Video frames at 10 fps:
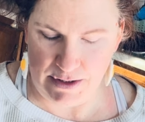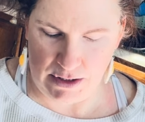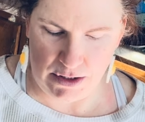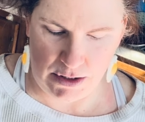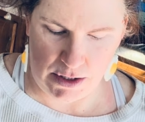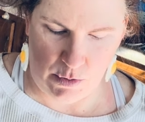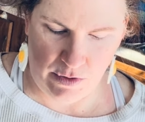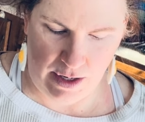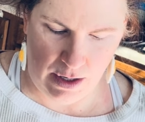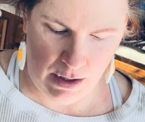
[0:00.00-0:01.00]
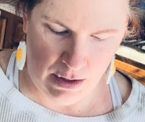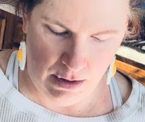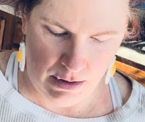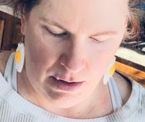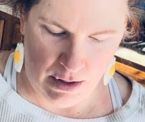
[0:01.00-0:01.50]
that you didn't know were there.
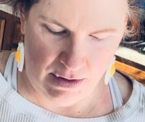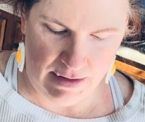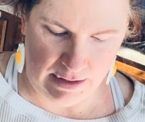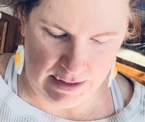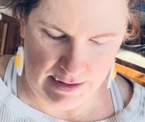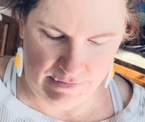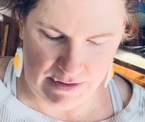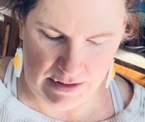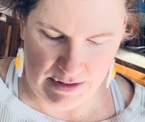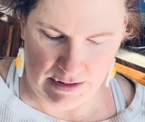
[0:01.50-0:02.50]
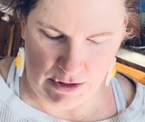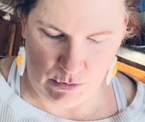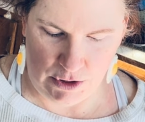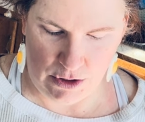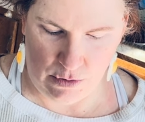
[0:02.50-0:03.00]
That kind of
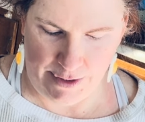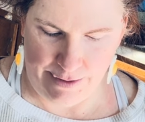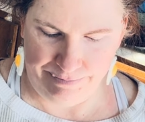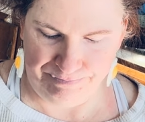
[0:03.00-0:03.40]
situation going on.